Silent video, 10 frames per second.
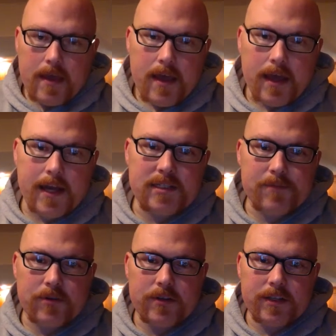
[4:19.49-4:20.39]
as
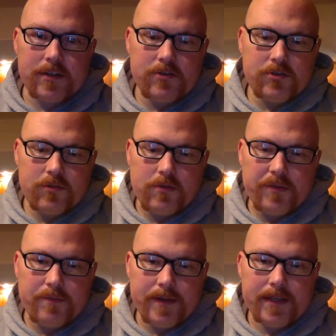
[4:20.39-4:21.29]
per the usual with
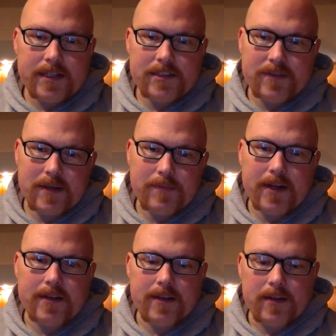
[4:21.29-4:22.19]
BX Vape, got a
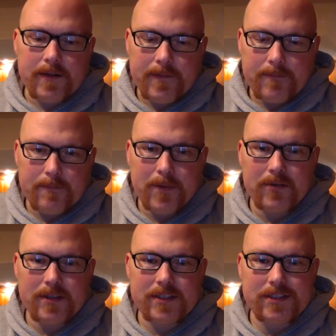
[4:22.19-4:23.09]
little
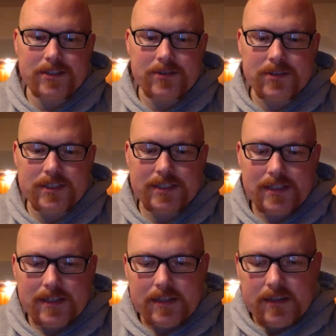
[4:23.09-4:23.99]
bonus juice
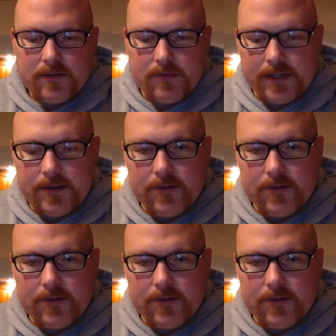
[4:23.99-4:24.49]
when I ordered.